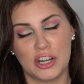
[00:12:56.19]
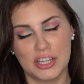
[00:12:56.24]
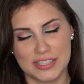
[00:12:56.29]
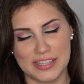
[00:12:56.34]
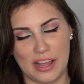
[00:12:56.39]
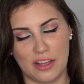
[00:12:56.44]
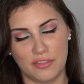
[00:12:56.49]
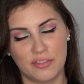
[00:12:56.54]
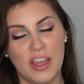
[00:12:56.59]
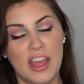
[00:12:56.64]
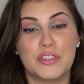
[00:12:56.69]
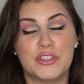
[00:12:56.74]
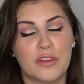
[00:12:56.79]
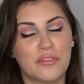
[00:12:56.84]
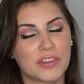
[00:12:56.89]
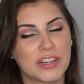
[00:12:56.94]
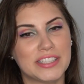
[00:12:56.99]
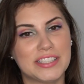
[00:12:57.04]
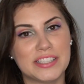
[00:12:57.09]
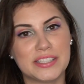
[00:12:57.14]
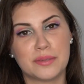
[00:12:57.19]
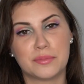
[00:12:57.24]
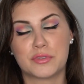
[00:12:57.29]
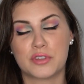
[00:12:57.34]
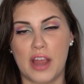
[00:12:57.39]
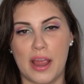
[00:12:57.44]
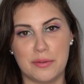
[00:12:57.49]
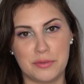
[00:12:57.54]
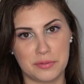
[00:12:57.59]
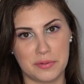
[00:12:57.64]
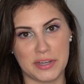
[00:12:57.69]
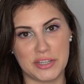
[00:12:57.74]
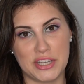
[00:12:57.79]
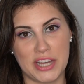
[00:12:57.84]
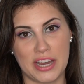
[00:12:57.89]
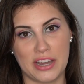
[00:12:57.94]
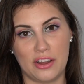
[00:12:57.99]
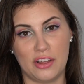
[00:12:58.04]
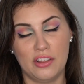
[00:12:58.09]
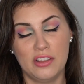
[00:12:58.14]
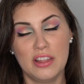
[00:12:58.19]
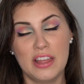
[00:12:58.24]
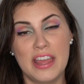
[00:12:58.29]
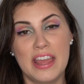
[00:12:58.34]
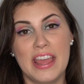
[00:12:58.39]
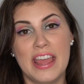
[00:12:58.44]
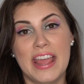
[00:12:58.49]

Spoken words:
herself. Don't forget to subscribe to my channel.